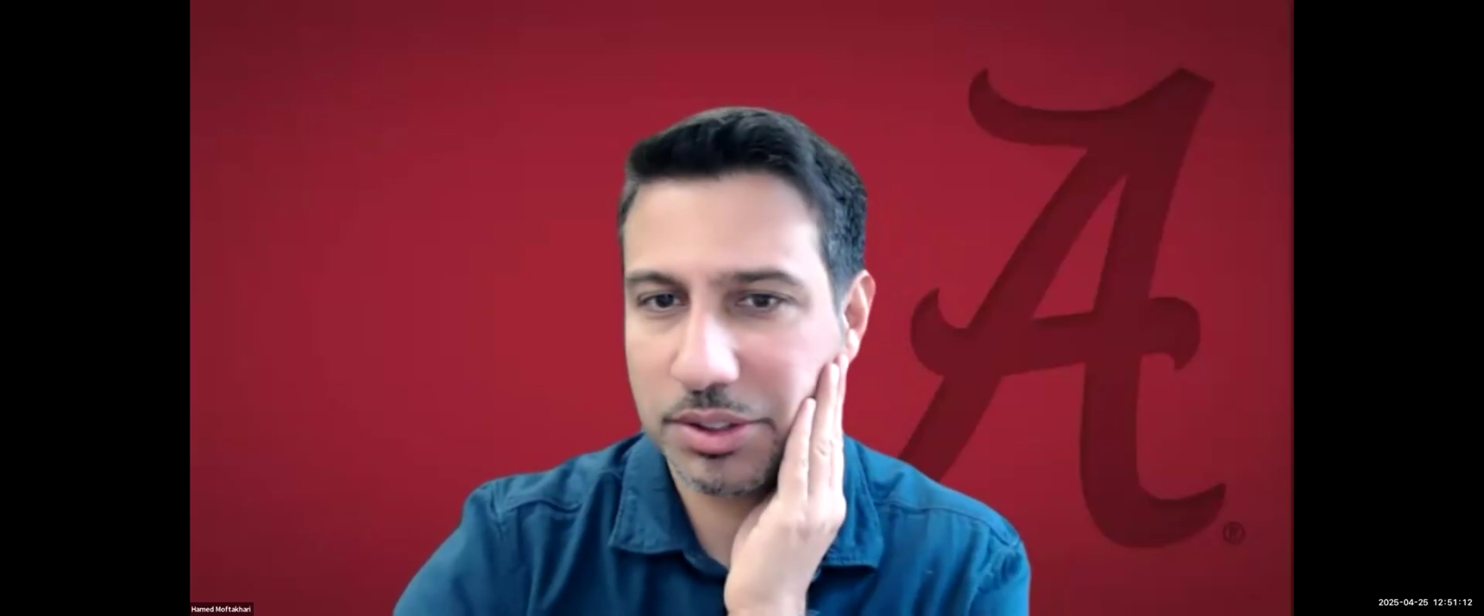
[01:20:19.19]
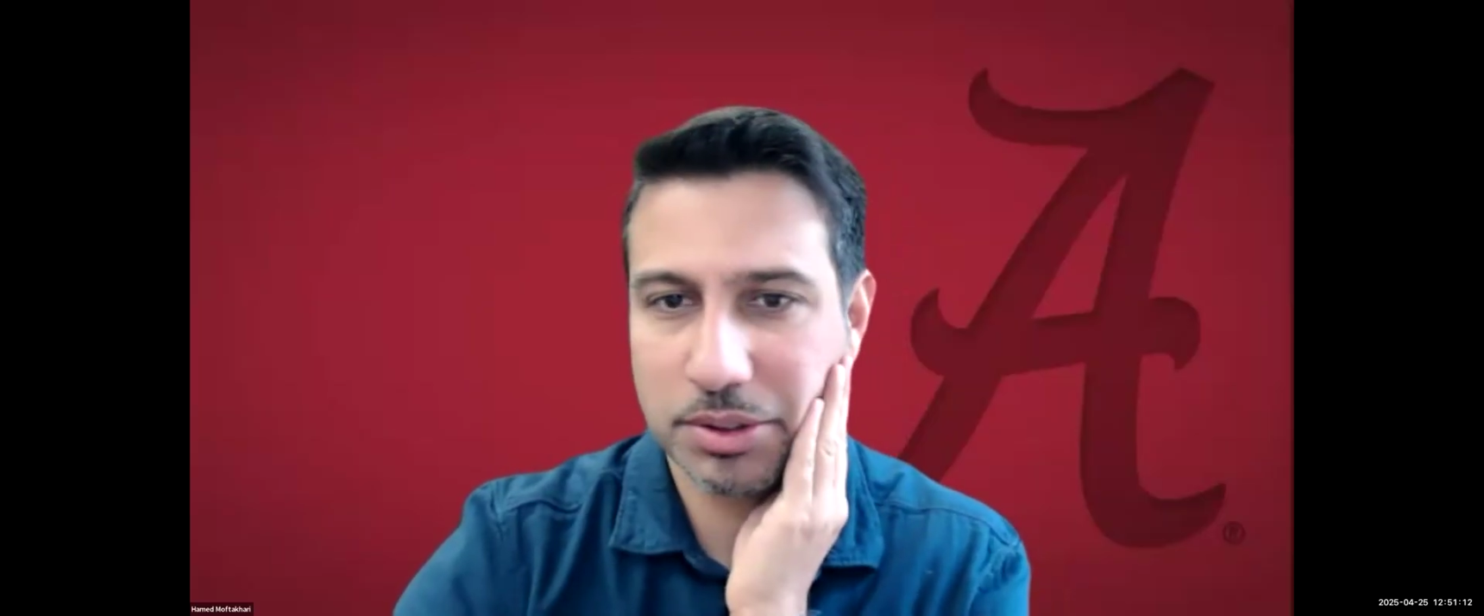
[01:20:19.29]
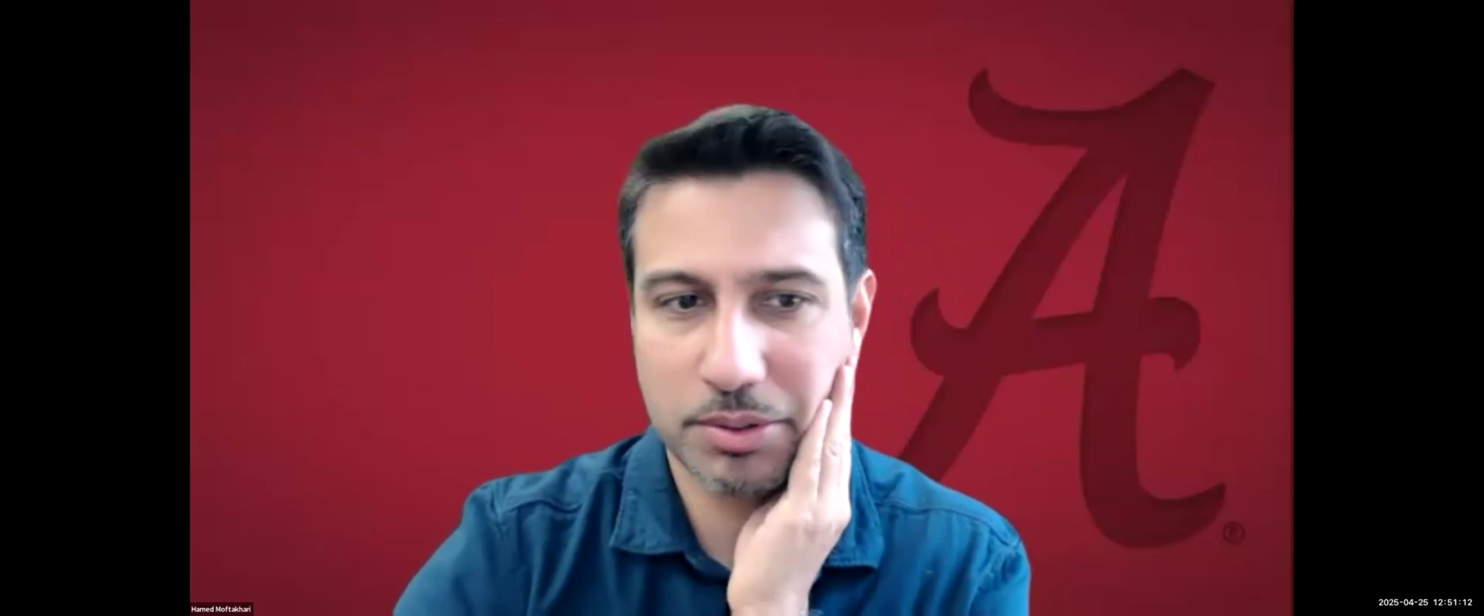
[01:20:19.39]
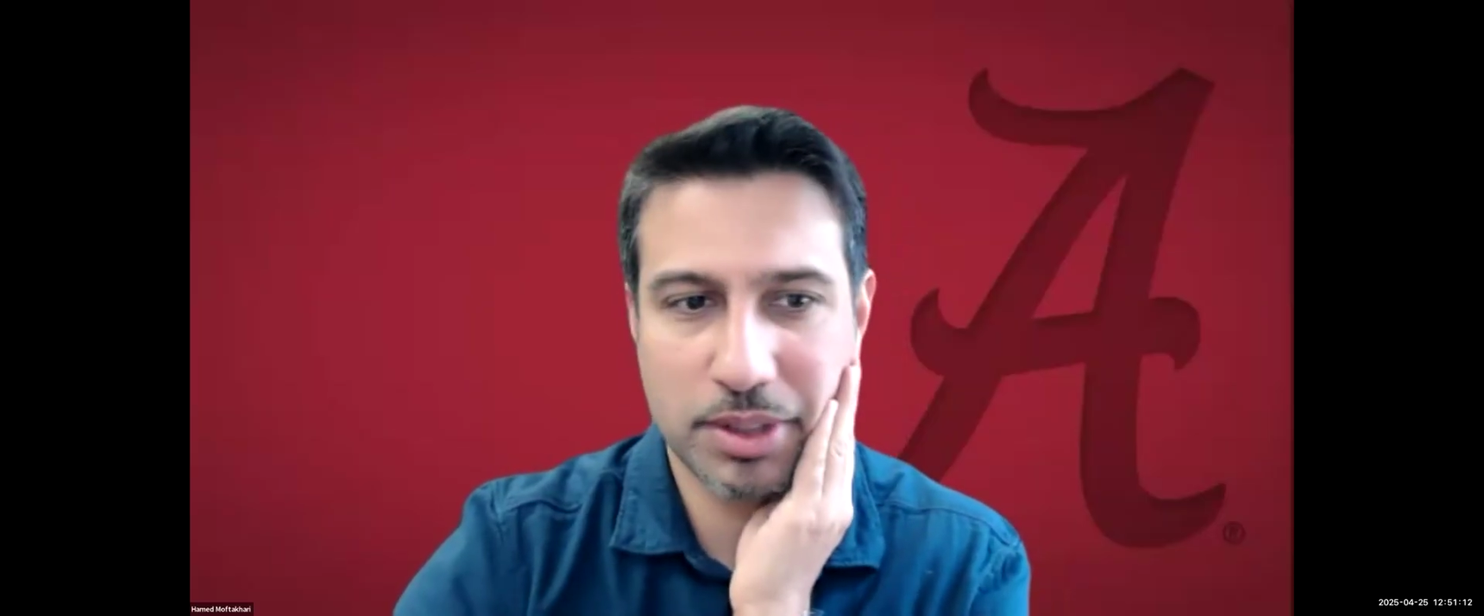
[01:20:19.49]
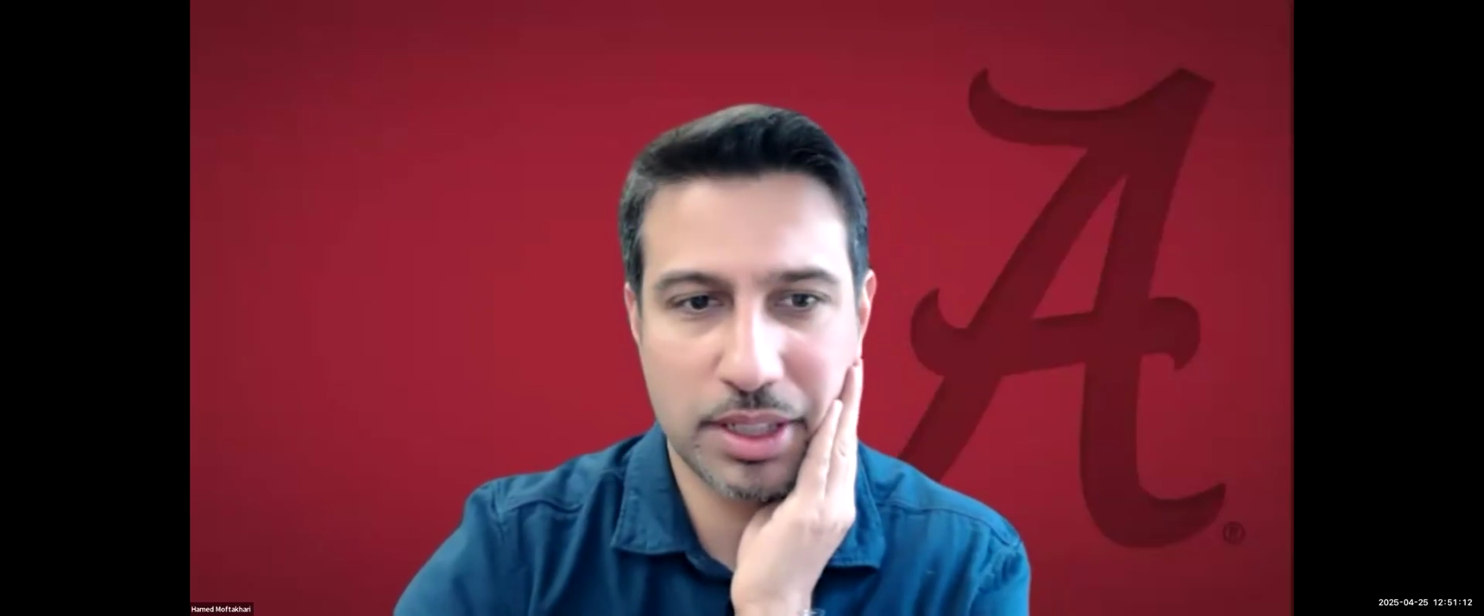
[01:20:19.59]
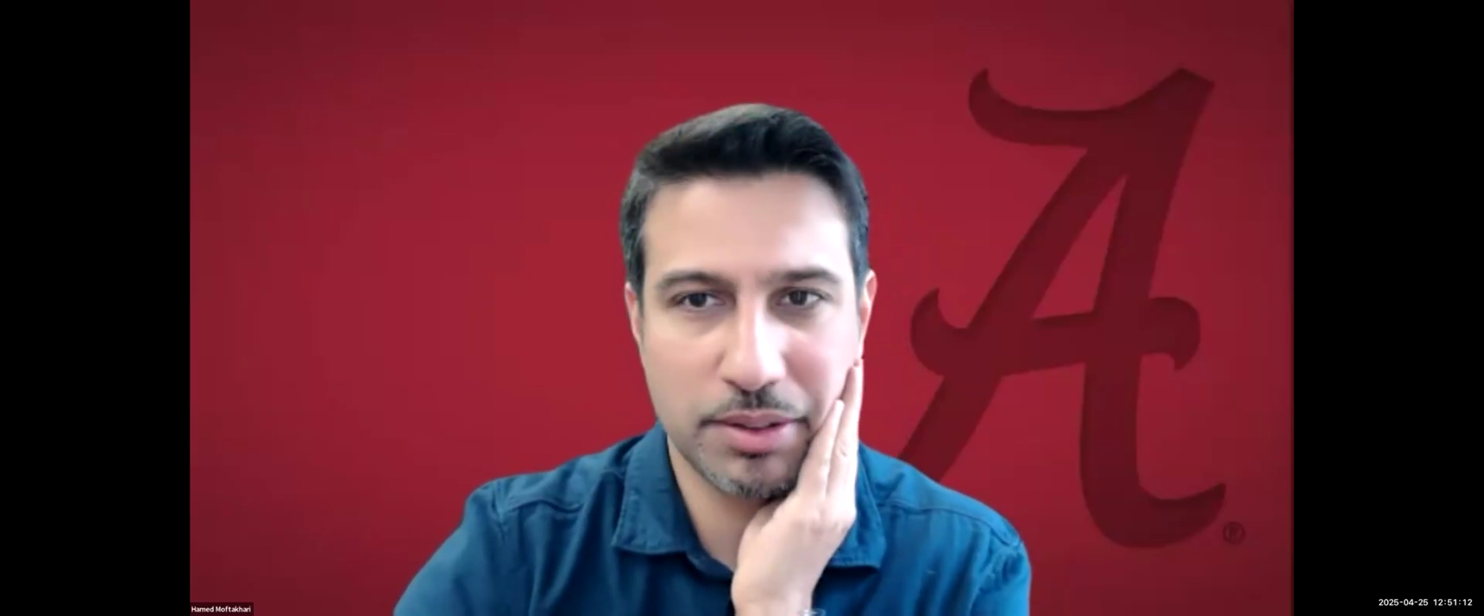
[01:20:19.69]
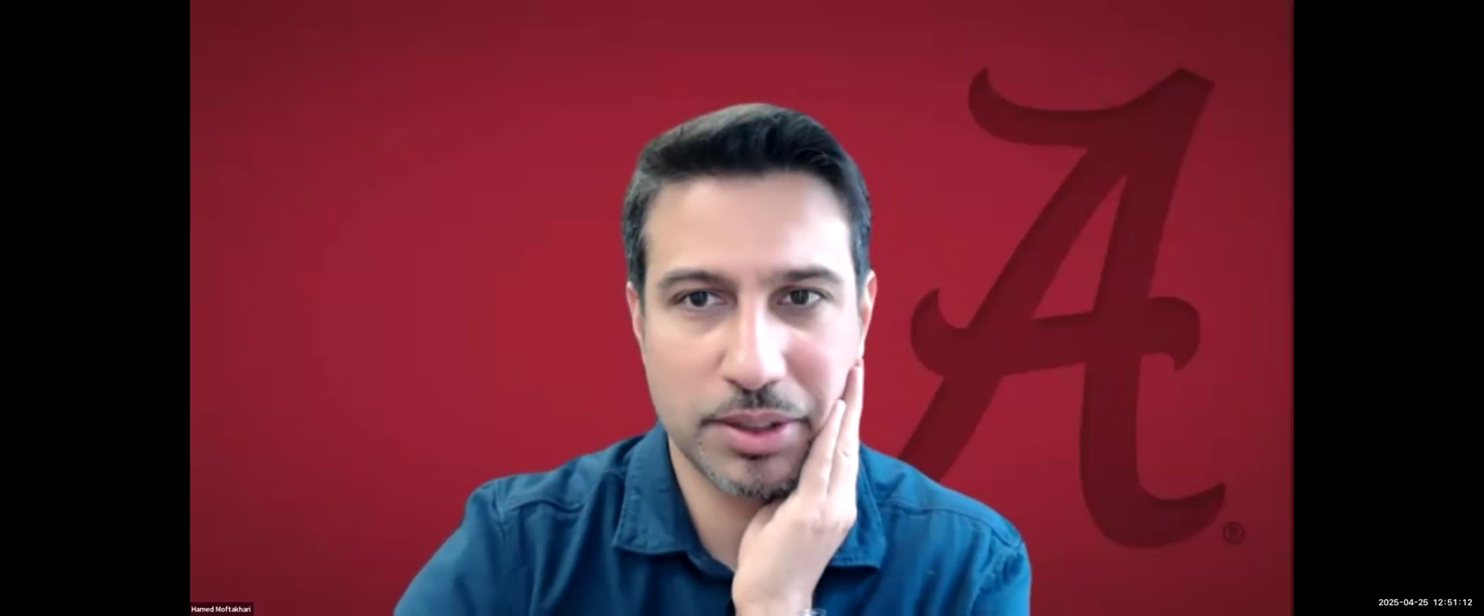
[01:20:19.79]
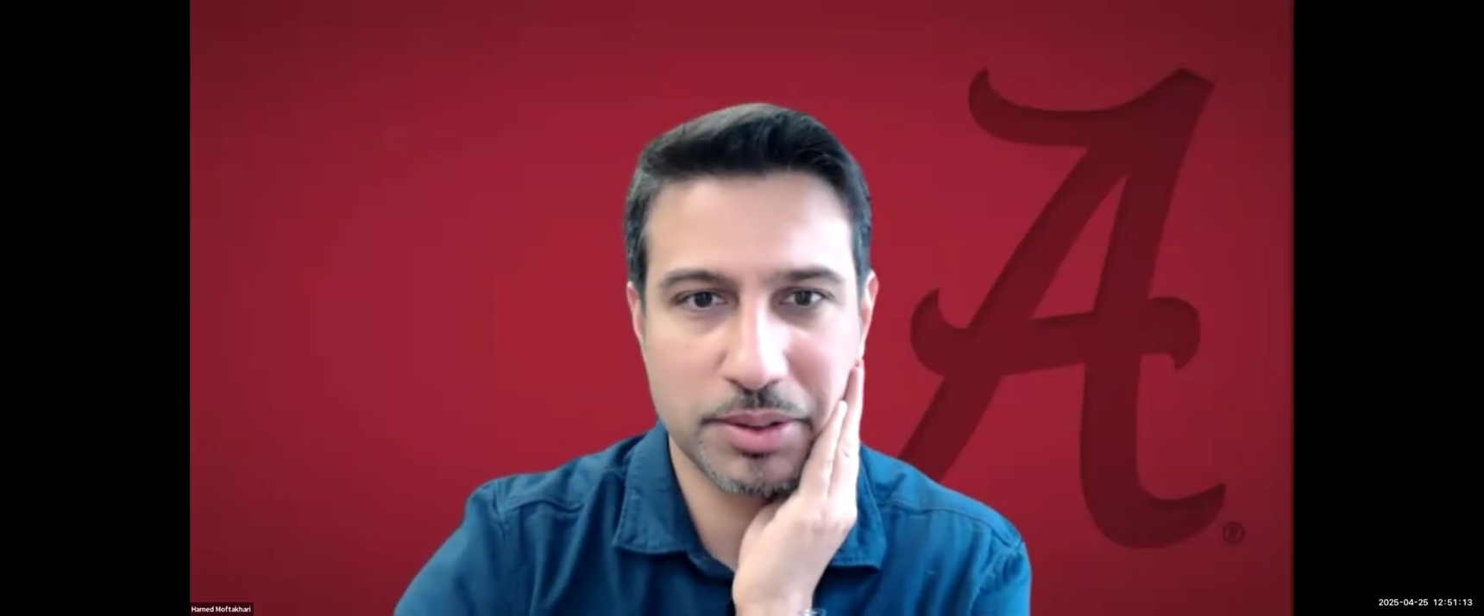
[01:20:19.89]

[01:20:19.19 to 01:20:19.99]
to one of our